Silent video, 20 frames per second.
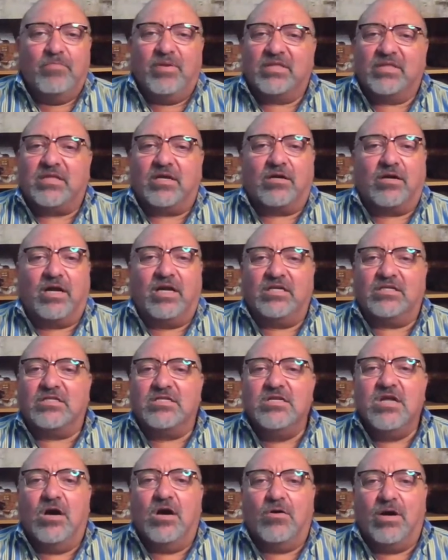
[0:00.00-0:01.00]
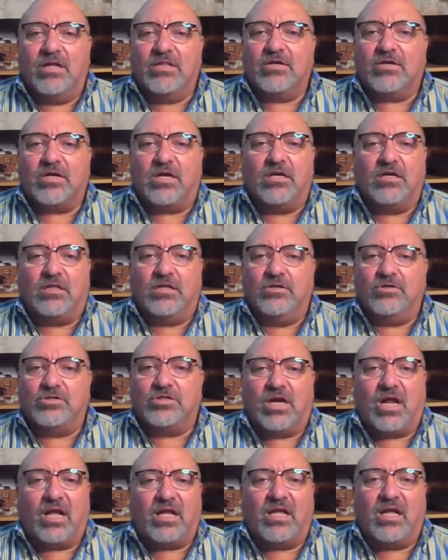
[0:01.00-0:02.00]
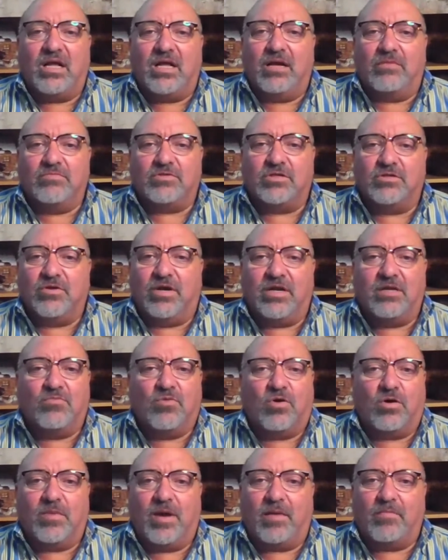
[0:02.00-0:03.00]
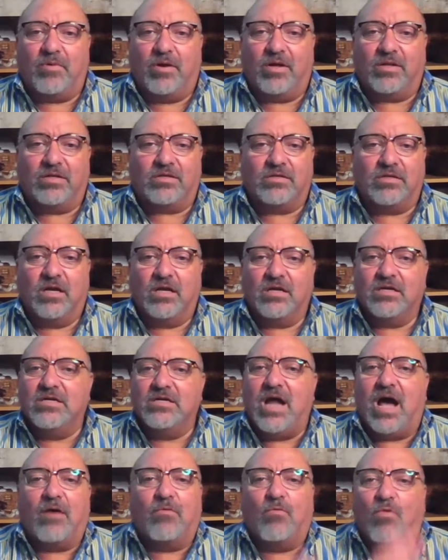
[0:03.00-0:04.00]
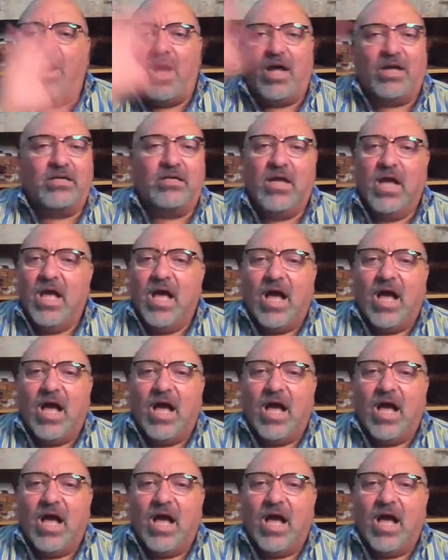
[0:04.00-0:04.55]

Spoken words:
but there is no other conclusion I can come to anymore, my brother. Not one.